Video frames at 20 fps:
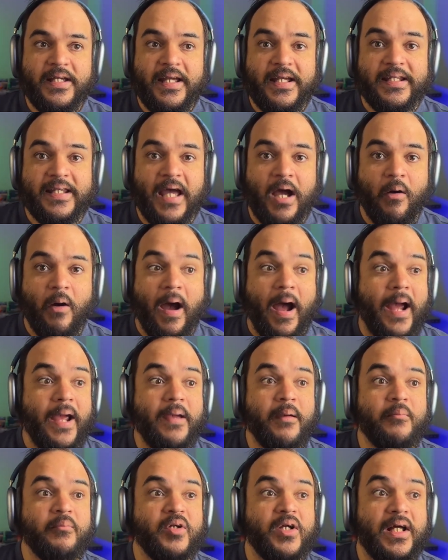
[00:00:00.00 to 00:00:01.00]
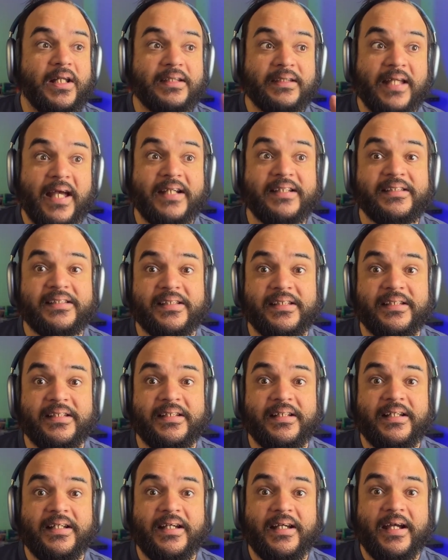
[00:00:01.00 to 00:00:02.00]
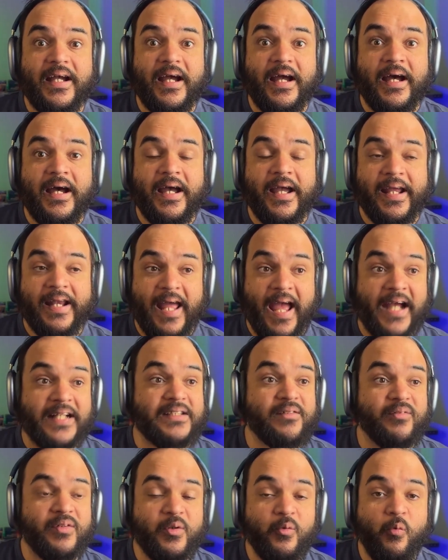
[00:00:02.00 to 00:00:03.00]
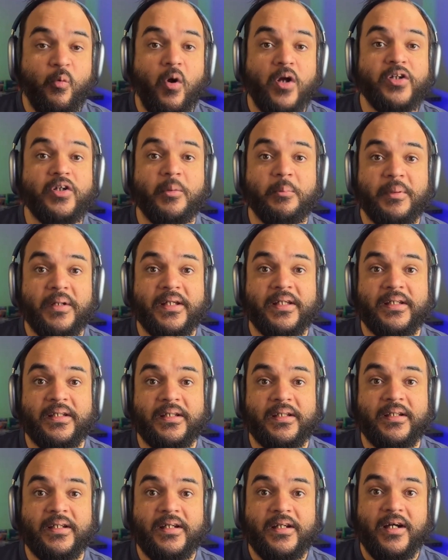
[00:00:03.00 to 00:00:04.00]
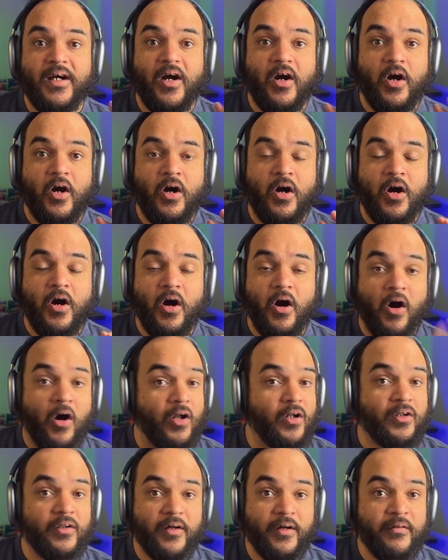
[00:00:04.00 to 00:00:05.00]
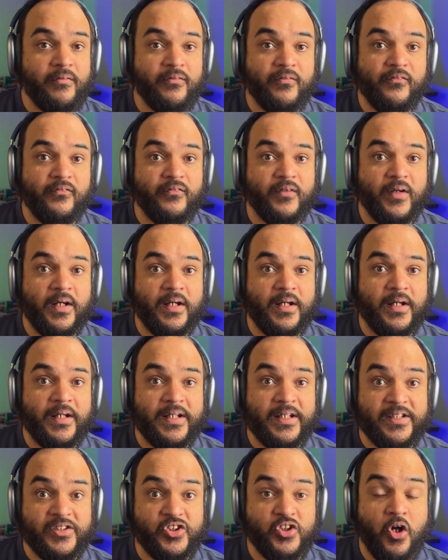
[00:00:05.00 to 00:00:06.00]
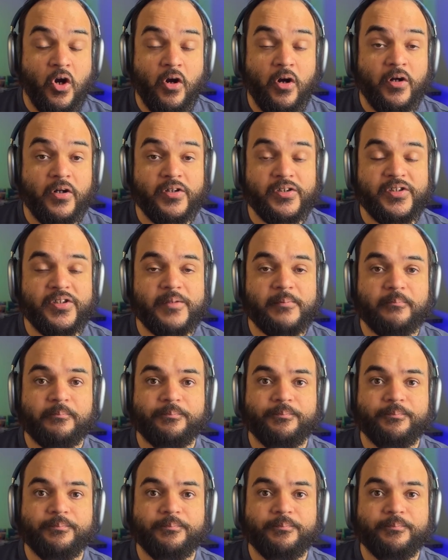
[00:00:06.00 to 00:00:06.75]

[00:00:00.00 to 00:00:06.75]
Now, I am collecting and actively Wonderpicking all of his cards